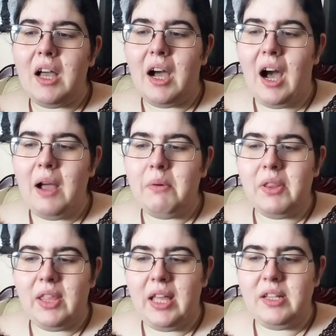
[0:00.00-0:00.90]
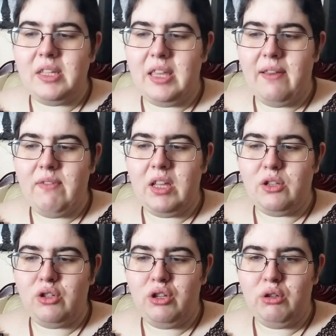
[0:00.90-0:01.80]
I will then give it
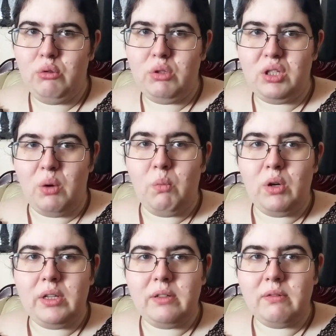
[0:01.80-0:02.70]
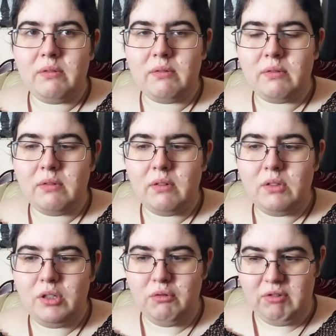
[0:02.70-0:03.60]
to someone
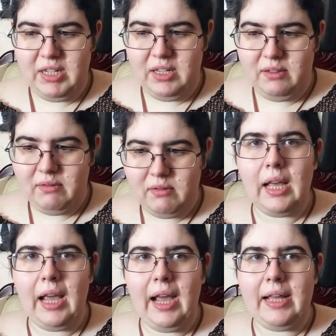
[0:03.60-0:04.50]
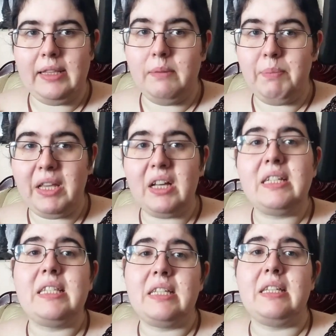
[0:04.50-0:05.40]
to read. And because
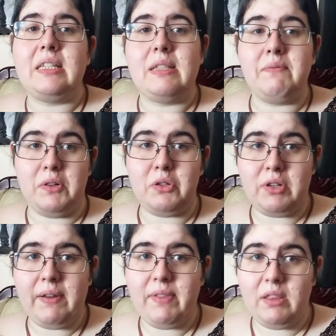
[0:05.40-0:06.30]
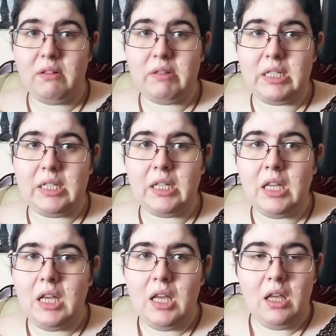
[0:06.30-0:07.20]
this is the first draft that they're reading,
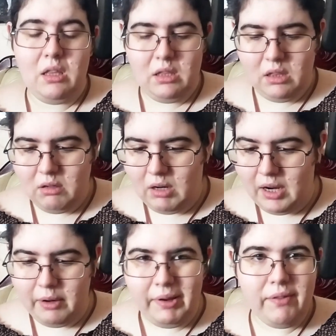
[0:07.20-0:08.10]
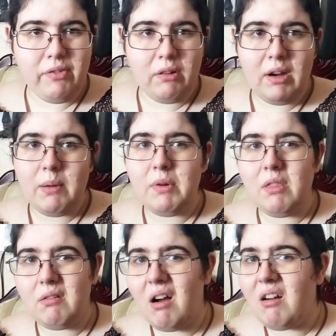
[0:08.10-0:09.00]
they're not going in for grammar,
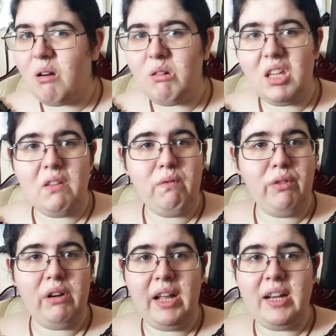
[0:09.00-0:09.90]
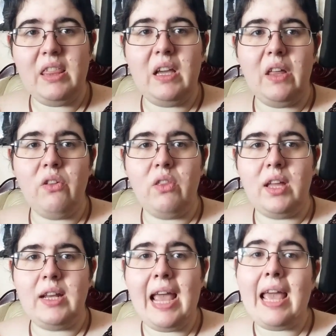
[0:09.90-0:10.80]
they're not going in for anything other
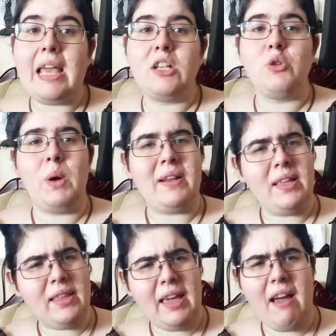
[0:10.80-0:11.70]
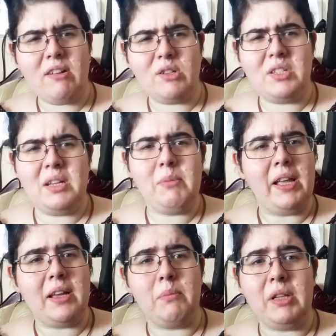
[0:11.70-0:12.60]
than, hey, do any of the characters seem
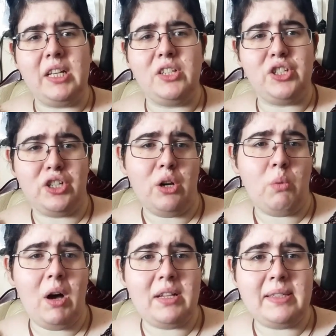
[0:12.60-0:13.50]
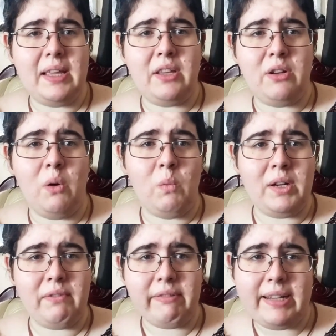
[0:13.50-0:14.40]
like complete jerkwads that you don't want
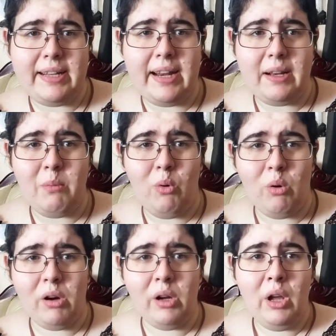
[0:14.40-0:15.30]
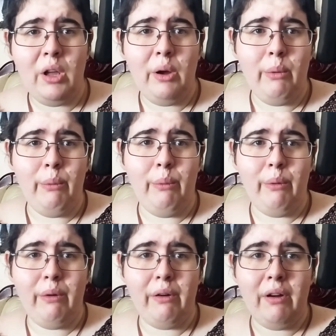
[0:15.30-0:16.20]
to read anymore?
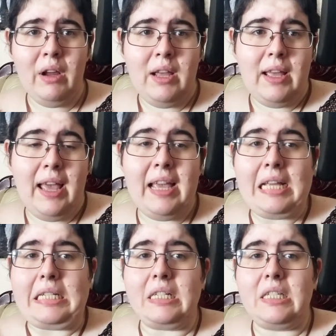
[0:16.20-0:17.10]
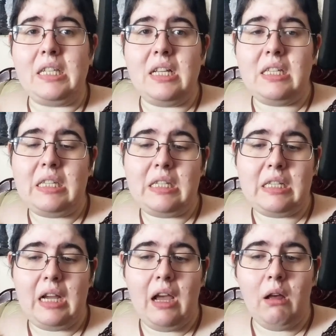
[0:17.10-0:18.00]
Or, hey, does this
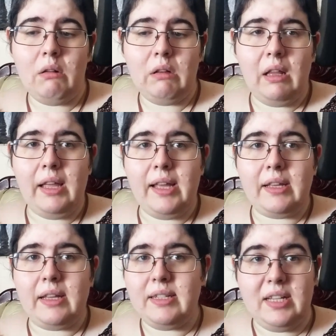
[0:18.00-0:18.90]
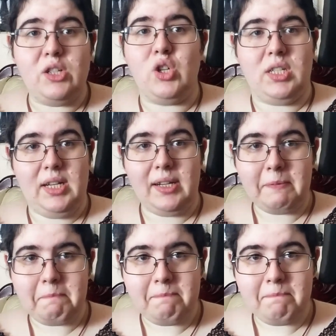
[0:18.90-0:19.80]
sound like it's interesting?
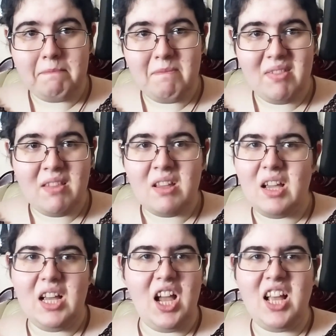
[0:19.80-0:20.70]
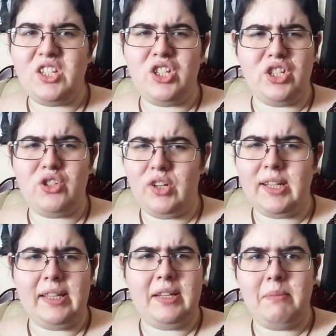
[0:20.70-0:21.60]
It's just
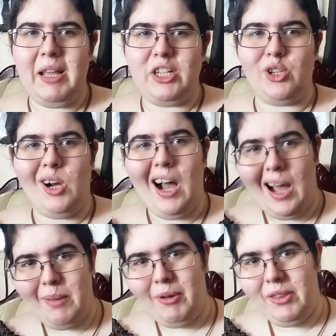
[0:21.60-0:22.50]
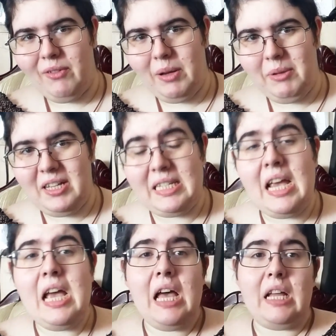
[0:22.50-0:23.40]
strictly to make sure I'm on the right place.
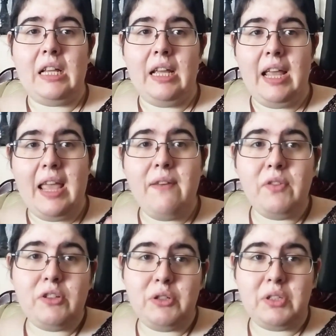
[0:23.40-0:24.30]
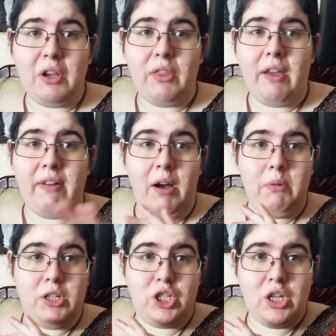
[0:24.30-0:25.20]
If you choose to go that route,
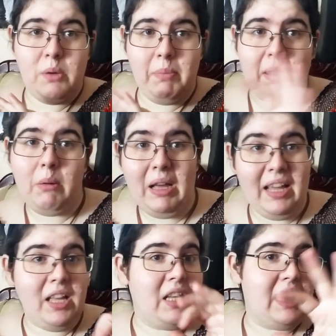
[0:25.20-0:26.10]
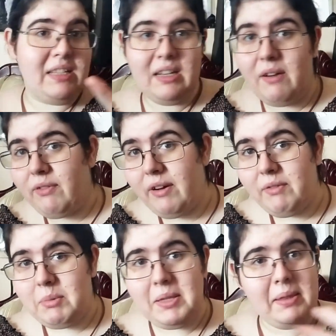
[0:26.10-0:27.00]
which, by the way, is not for
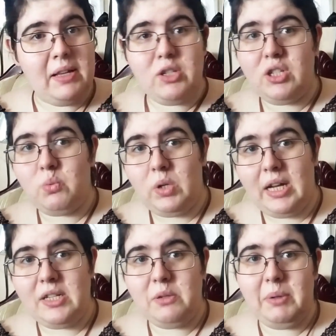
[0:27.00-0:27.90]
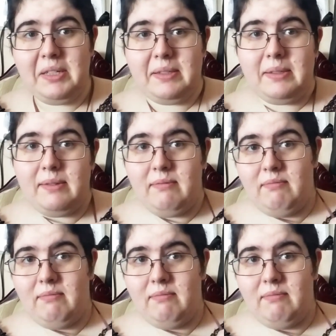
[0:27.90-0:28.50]
everyone, that's just what I do because